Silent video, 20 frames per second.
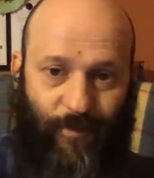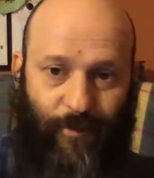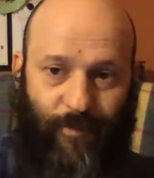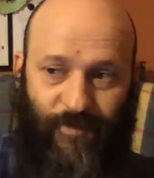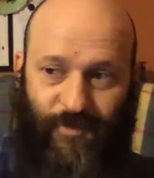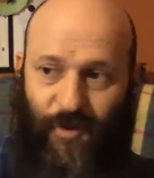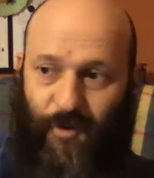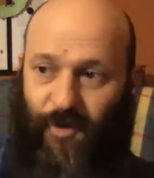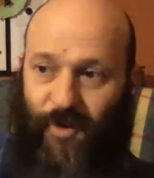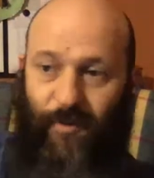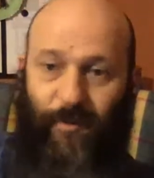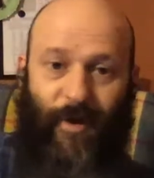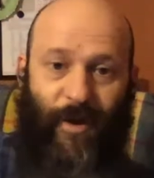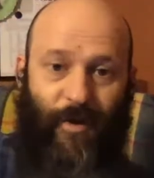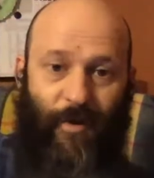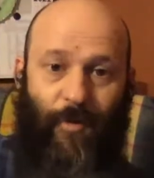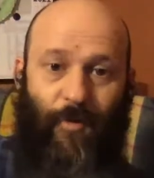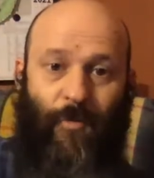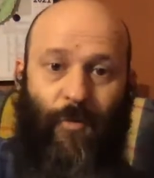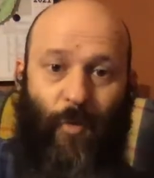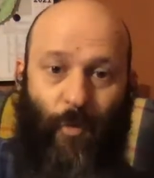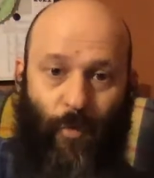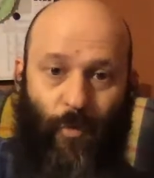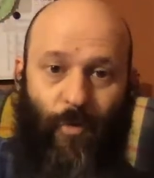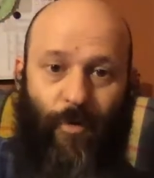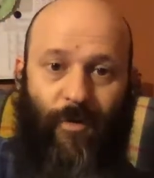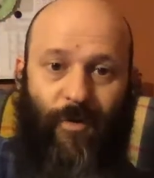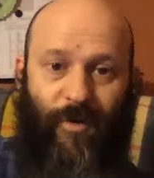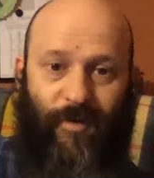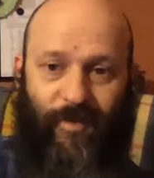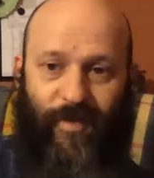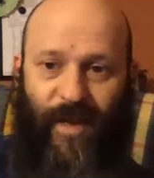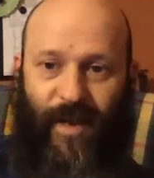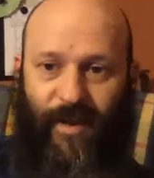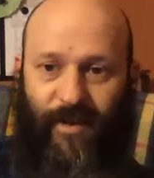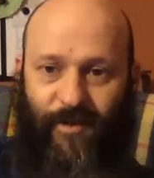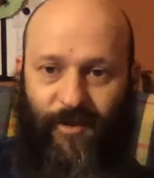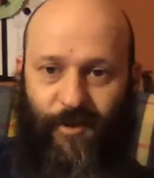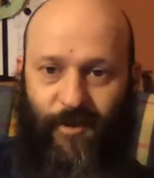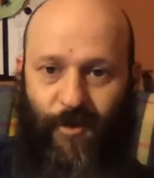tooting my own horn,
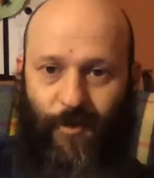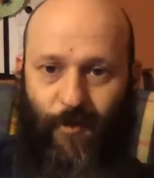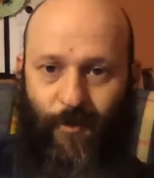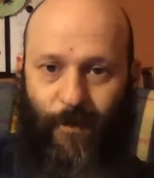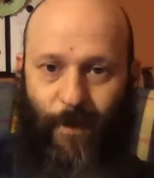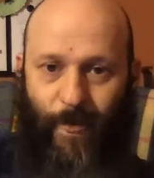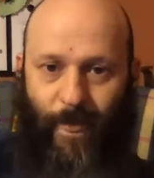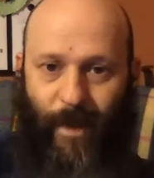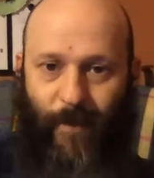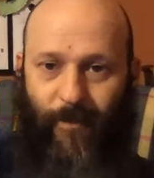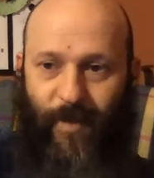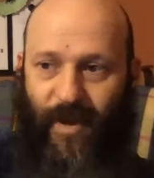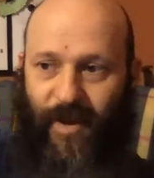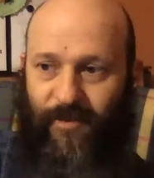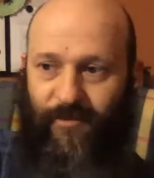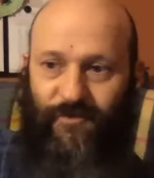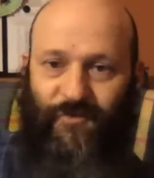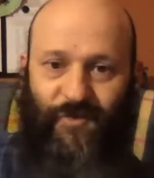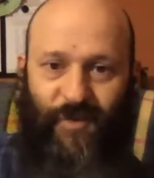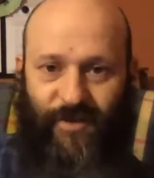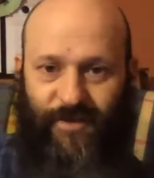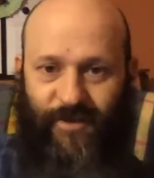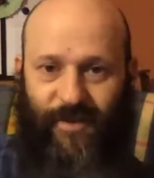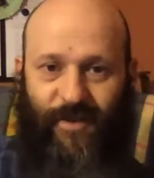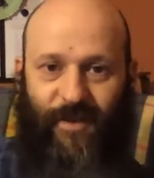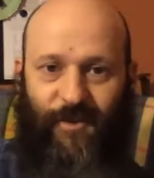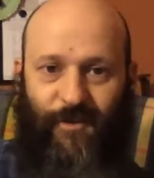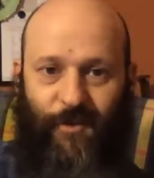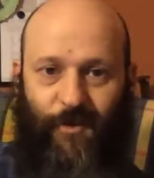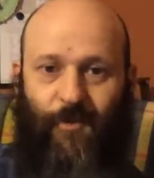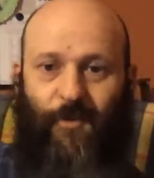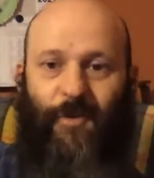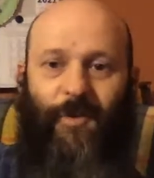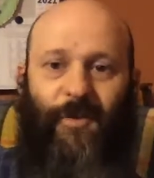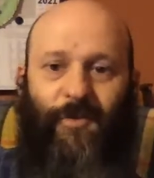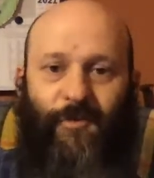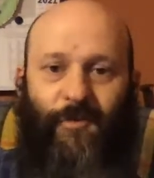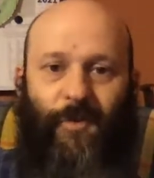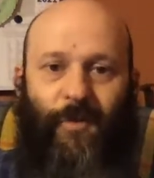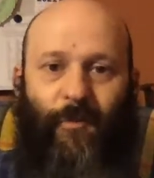that I'm not even trusting that you're going
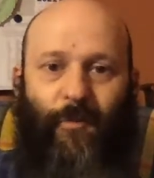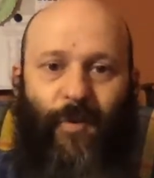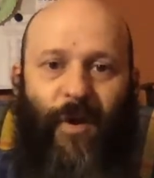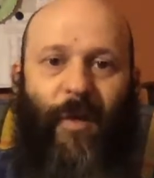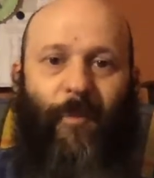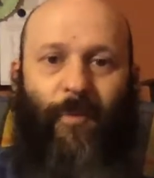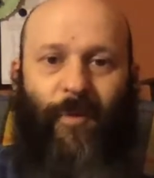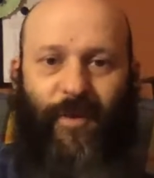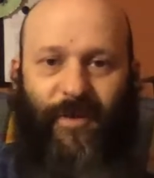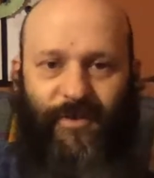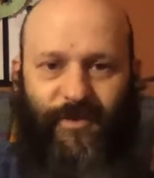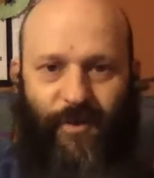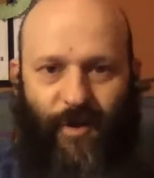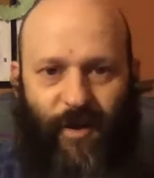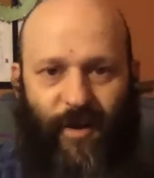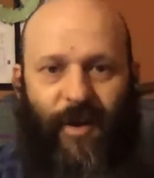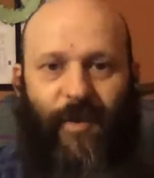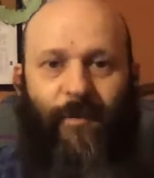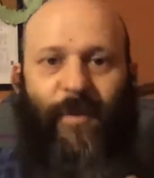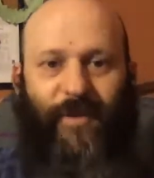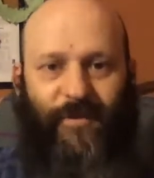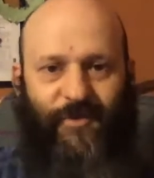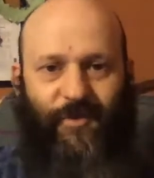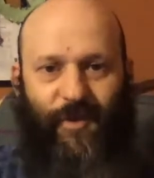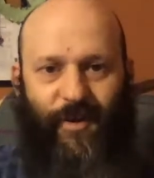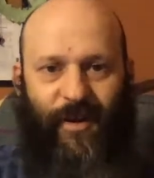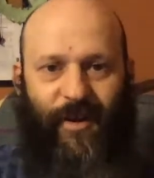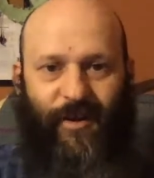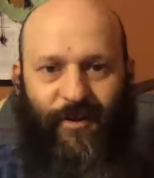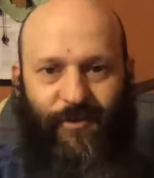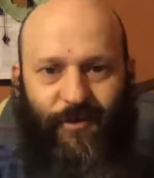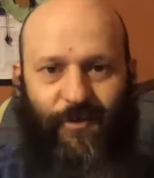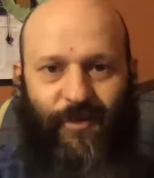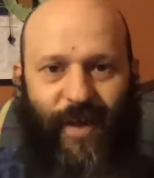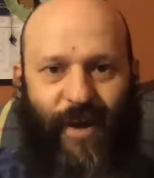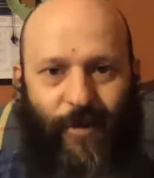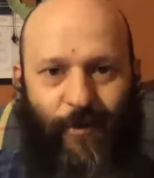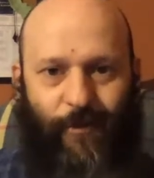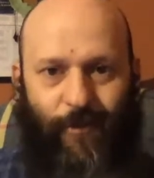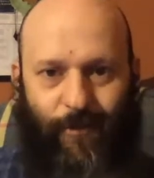to do it properly, so I got to make sure I got to do
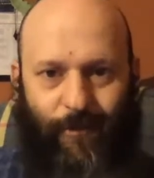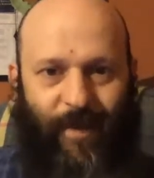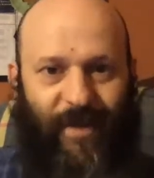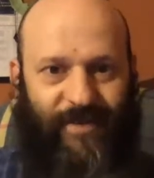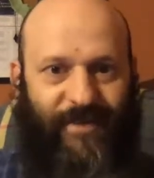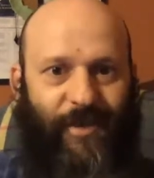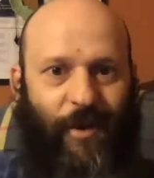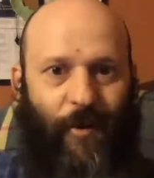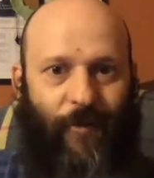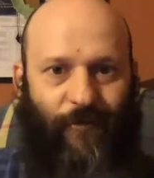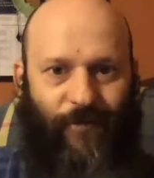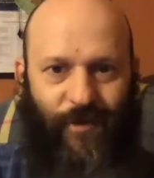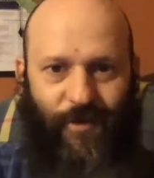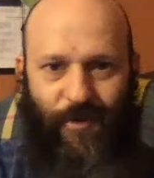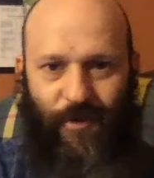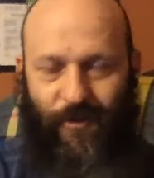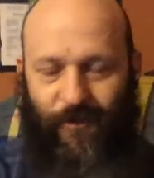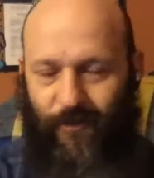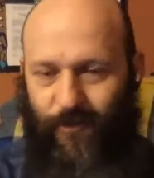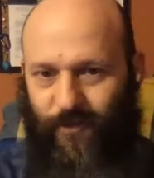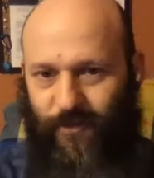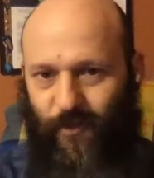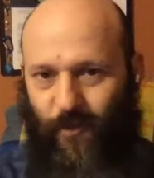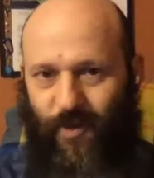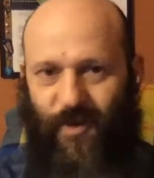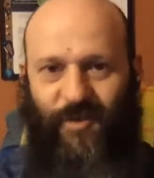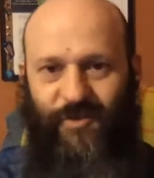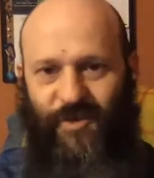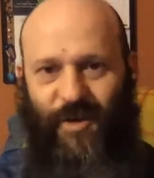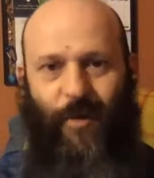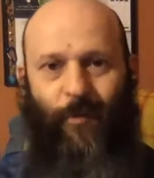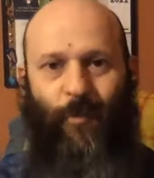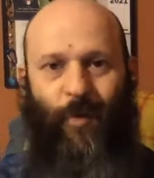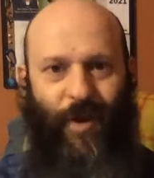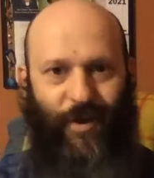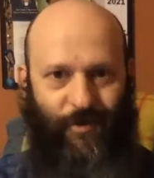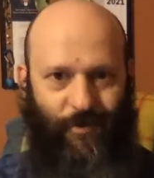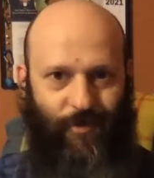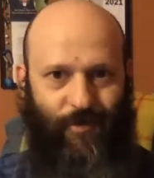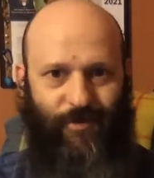that myself. You want a job
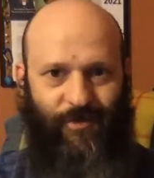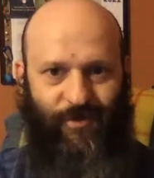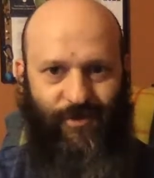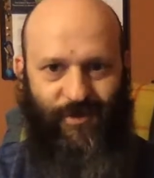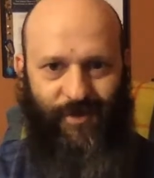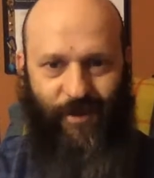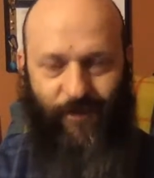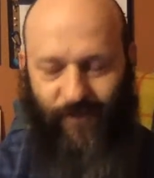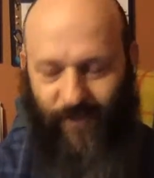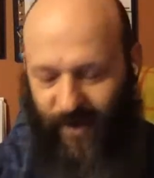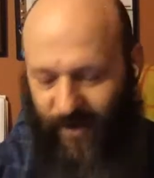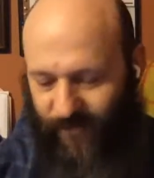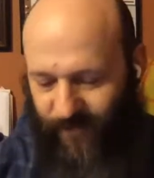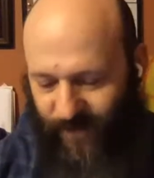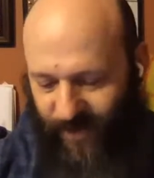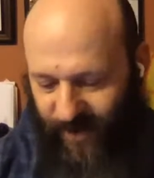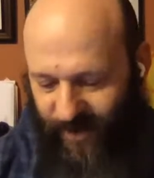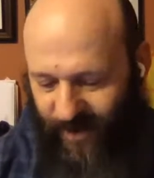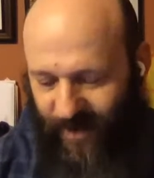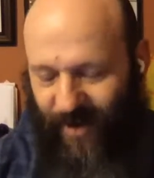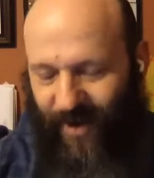right, do it yourself, kind of thing.